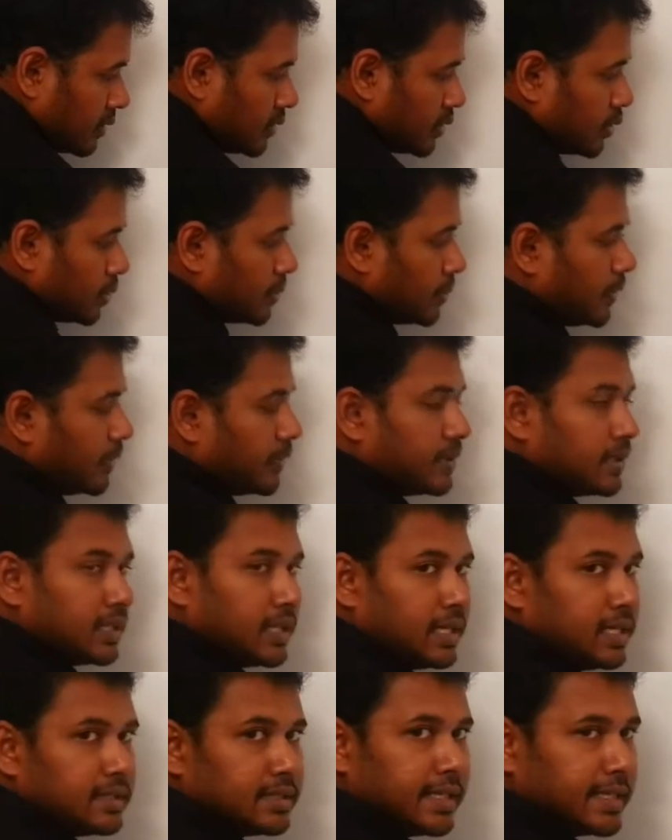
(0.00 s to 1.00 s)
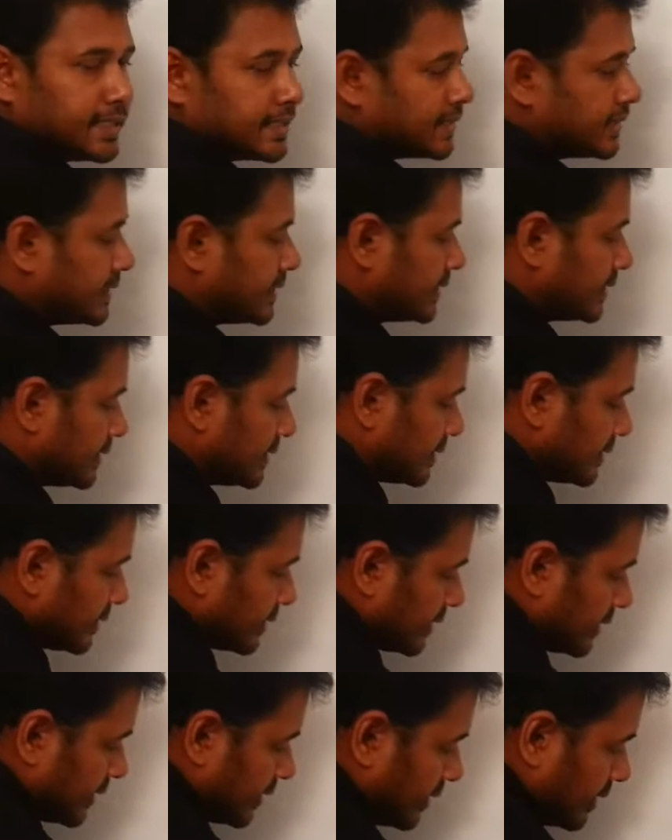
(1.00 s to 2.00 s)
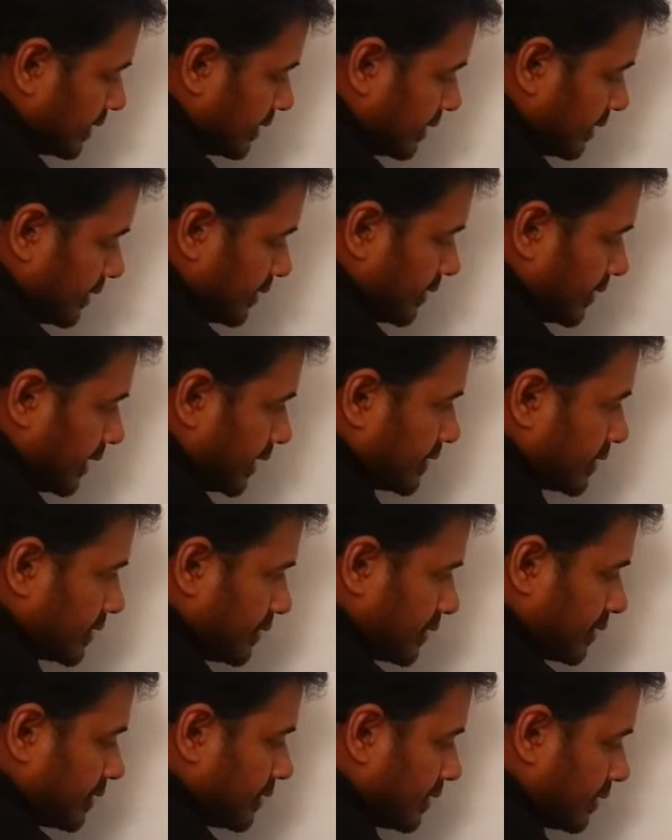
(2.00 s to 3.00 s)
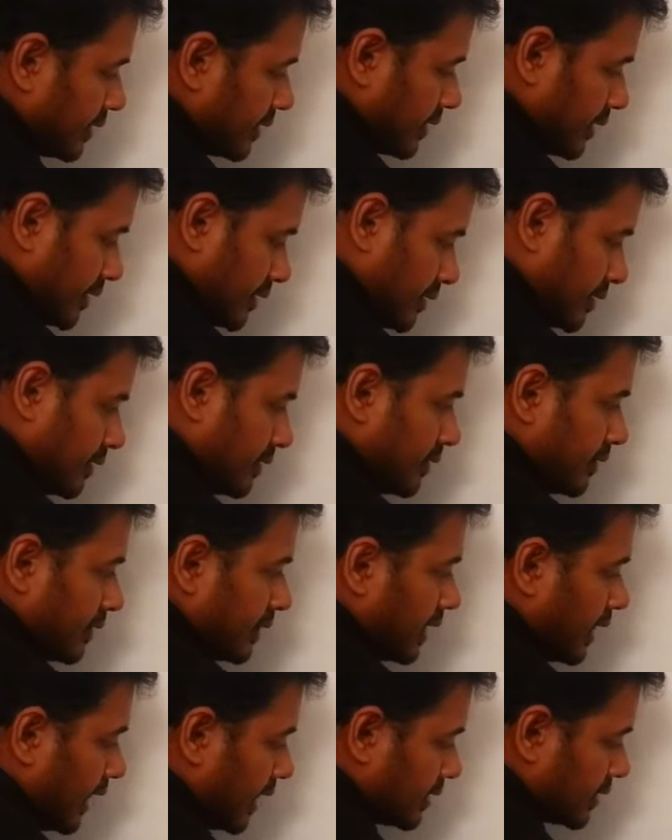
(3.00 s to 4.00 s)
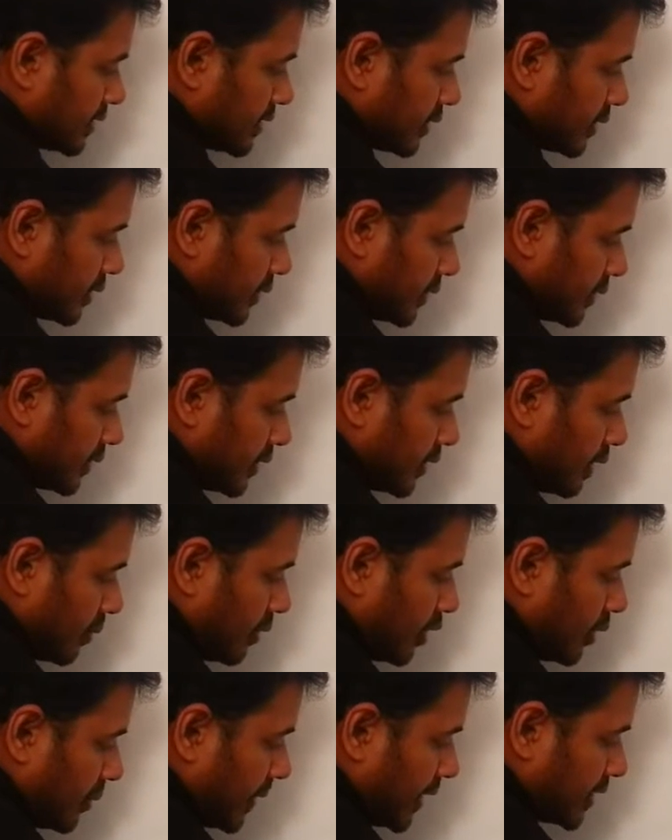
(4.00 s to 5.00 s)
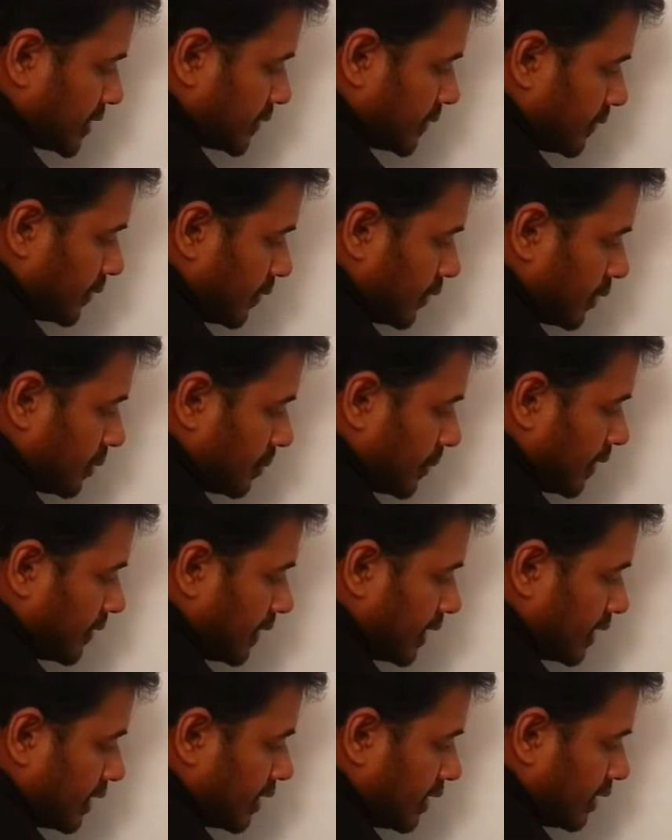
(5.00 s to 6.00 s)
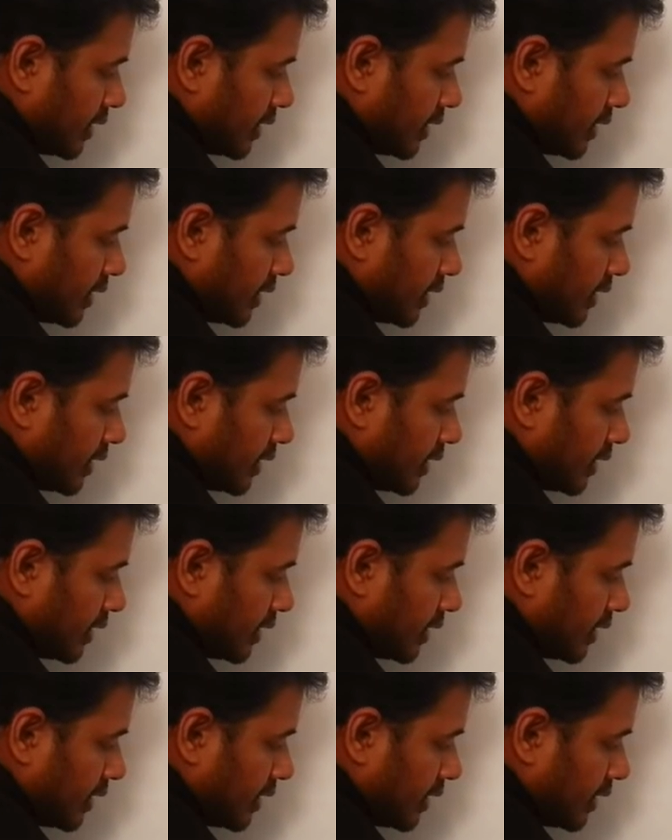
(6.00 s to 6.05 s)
2 power 6. Next, last row, W base 4 power